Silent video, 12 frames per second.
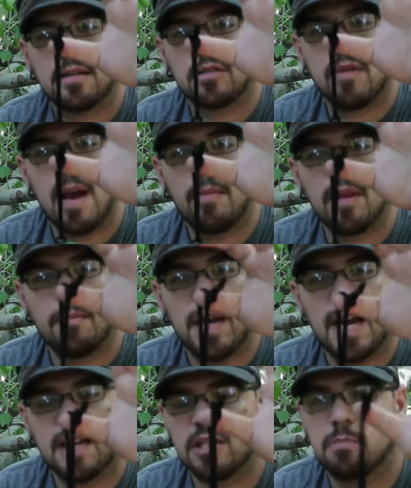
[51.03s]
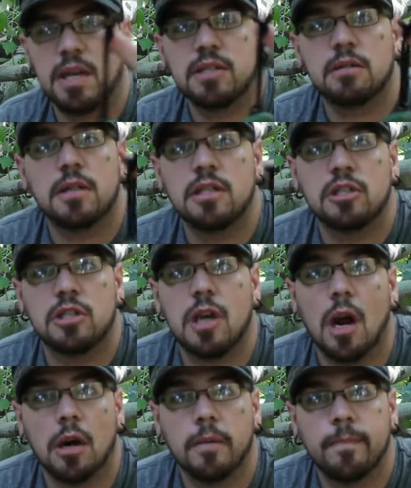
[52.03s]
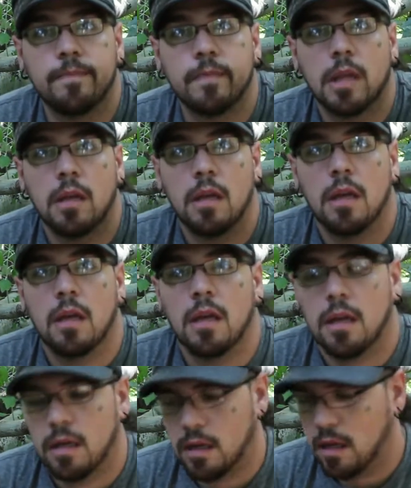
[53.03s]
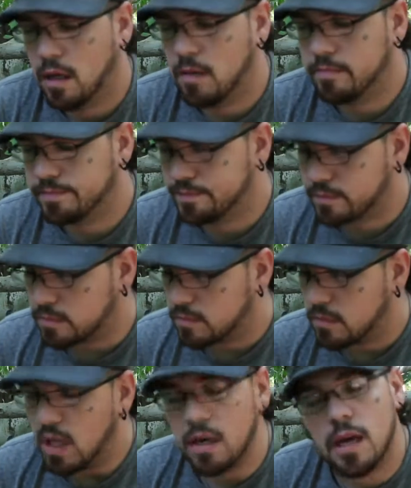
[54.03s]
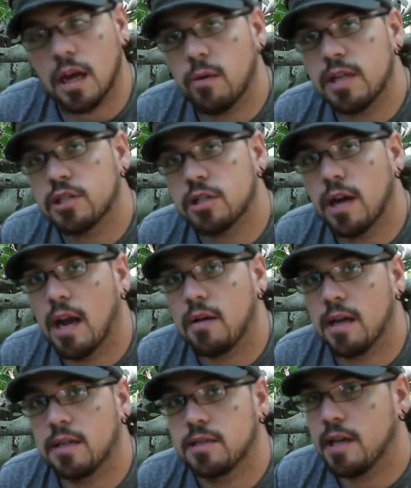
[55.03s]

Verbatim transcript: strap in the back is basically just yarn. Um, I'm not quite sure how it does